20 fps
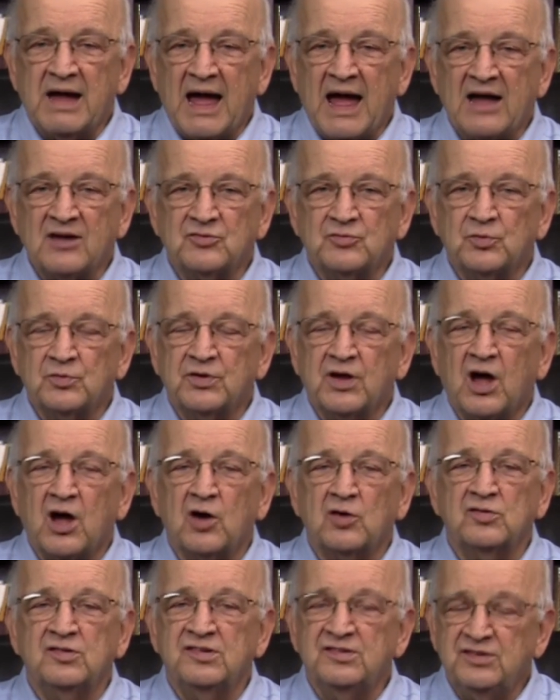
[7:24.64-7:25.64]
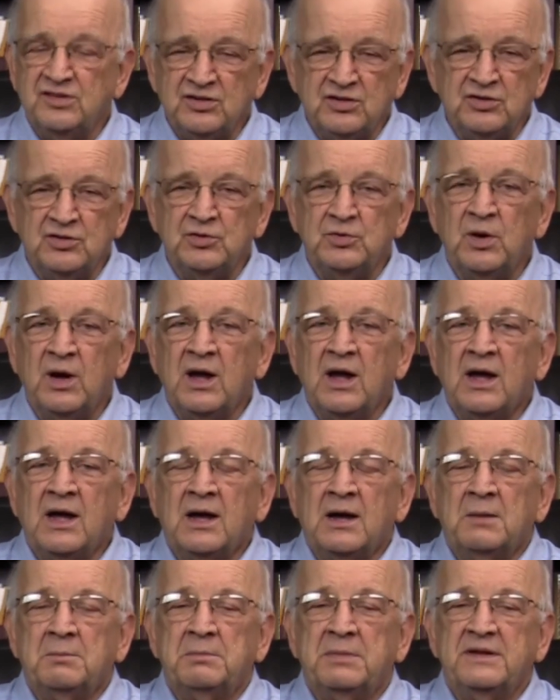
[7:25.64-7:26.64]
actual dogs do,
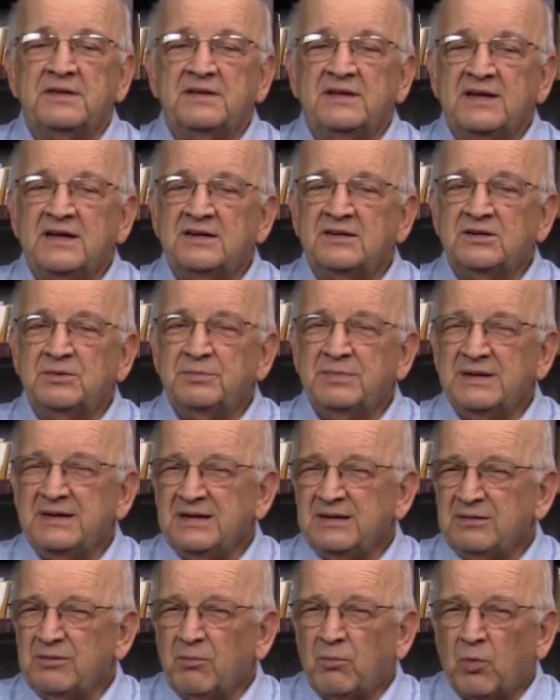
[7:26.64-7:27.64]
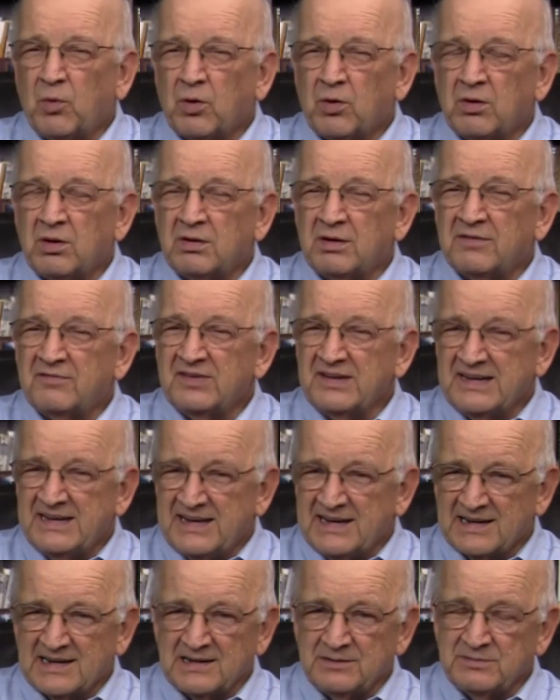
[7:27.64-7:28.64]
but then to be more of a
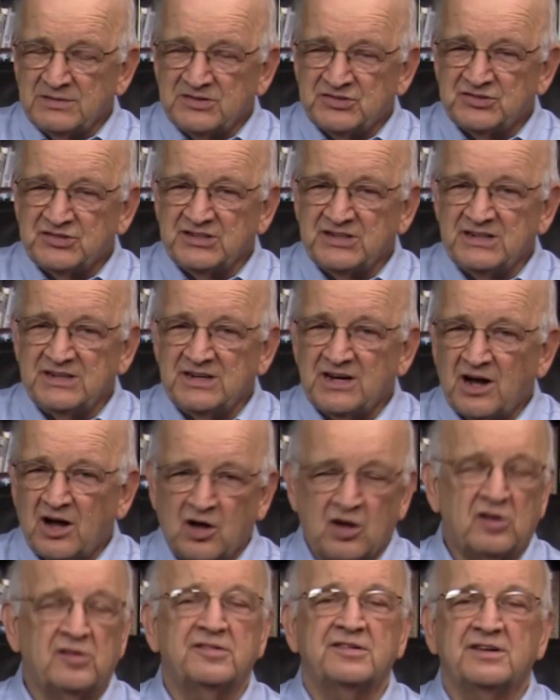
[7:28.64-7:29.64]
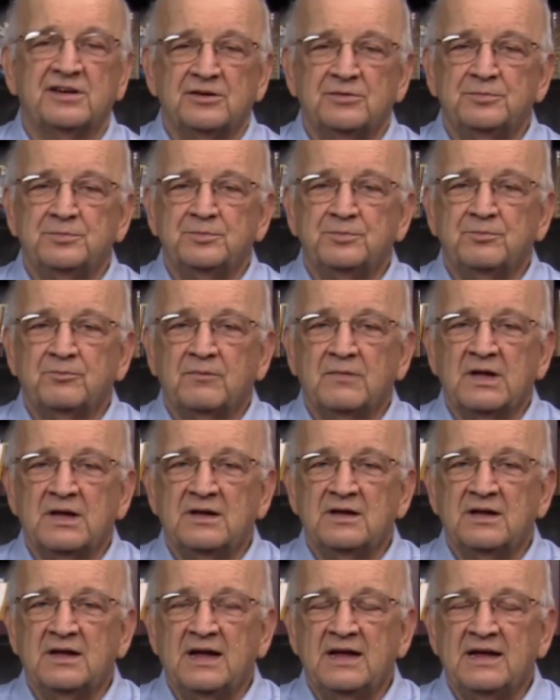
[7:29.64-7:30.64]
killing machine also.
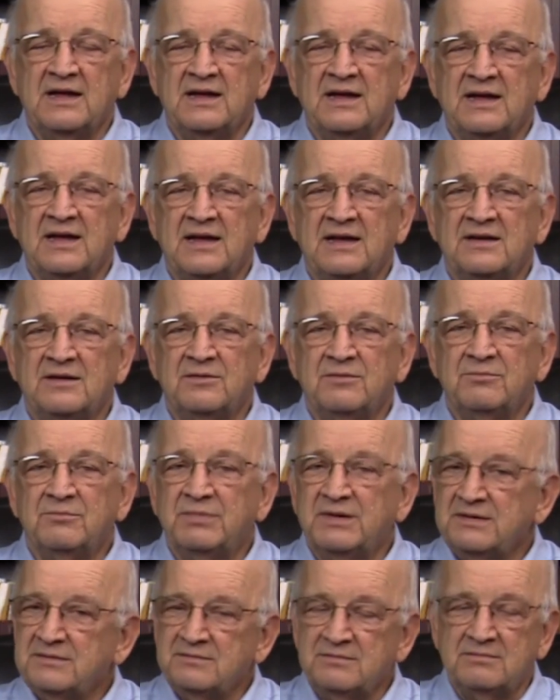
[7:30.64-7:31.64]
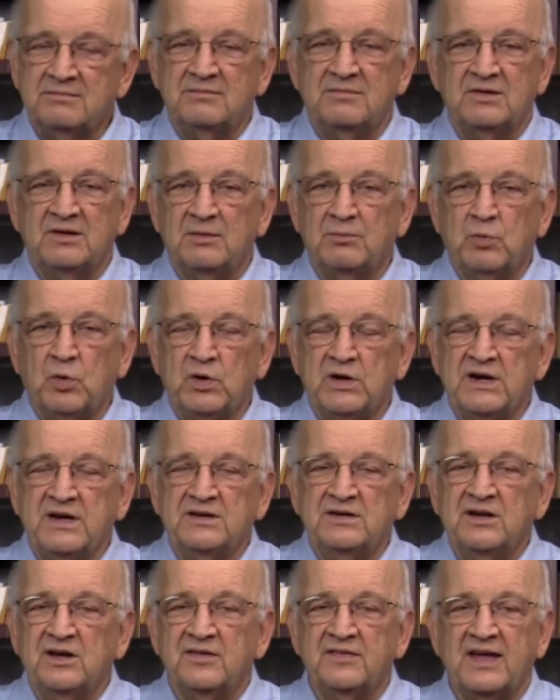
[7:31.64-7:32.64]
But the boy
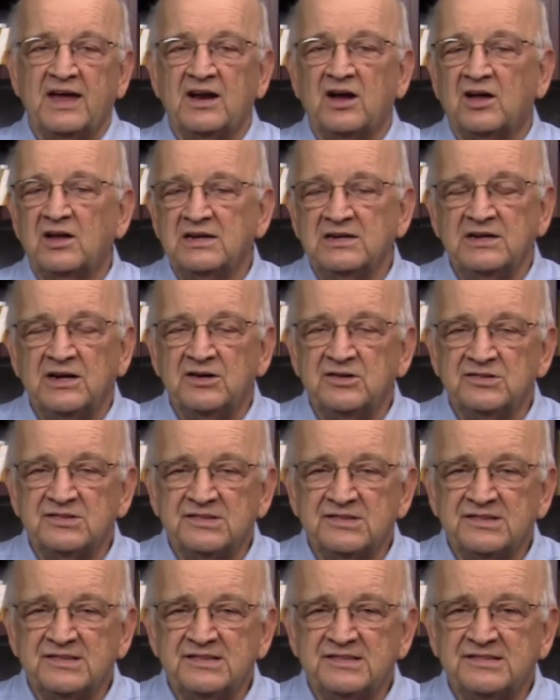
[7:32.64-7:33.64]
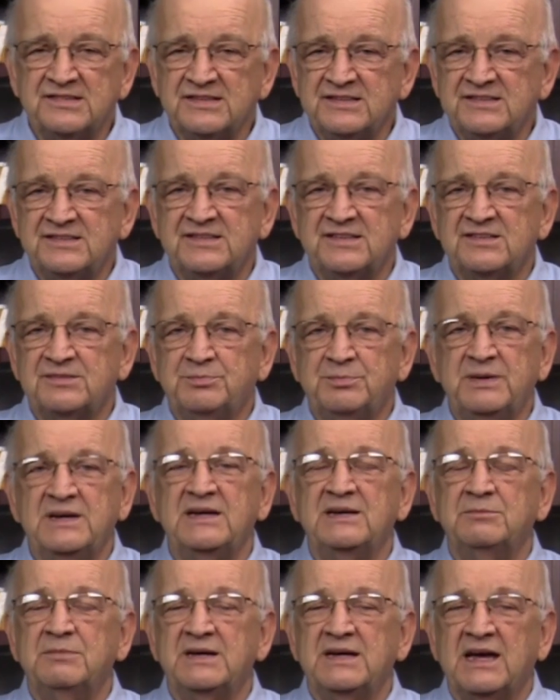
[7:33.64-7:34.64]
doesn't know that. All he knows is he sees this
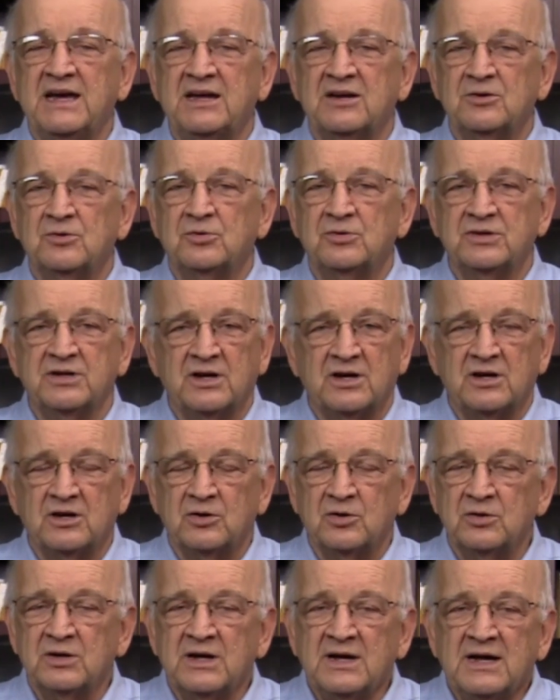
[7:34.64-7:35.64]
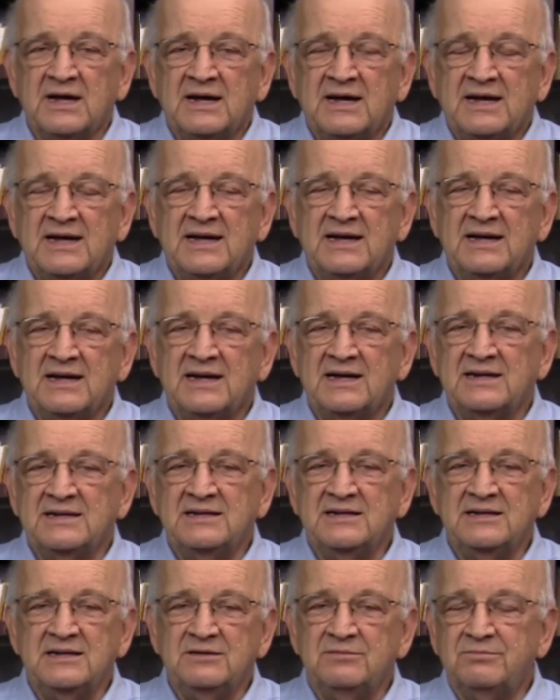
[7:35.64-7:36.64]
big mechanical dog, and
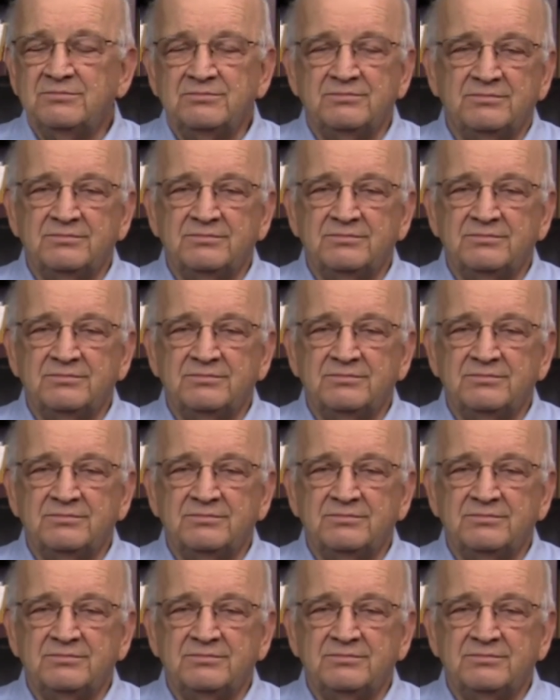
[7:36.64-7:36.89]
he